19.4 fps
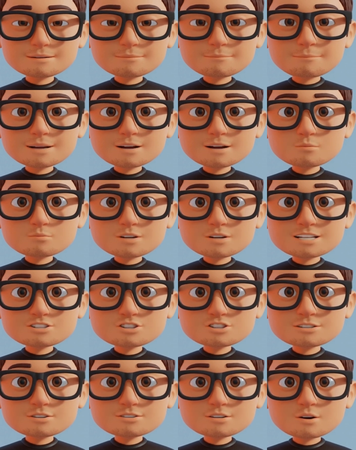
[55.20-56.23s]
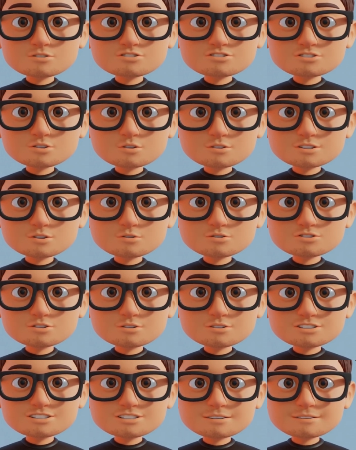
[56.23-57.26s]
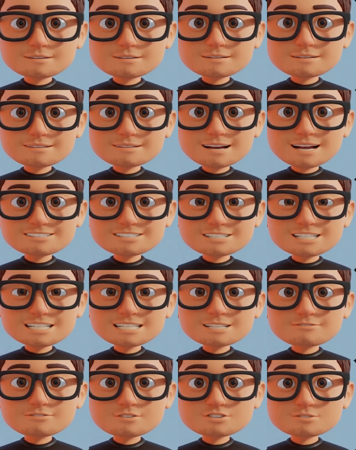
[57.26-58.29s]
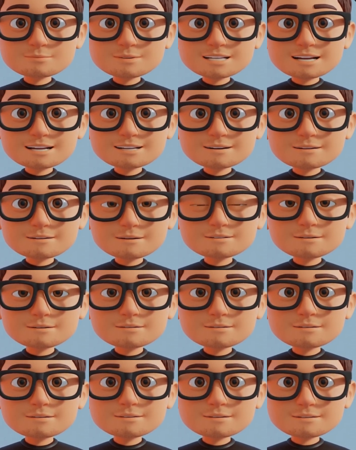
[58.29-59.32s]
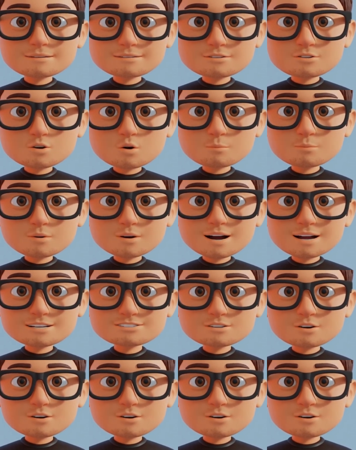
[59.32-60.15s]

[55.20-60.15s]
Pick a region close to your users. That's key for speed. Doprax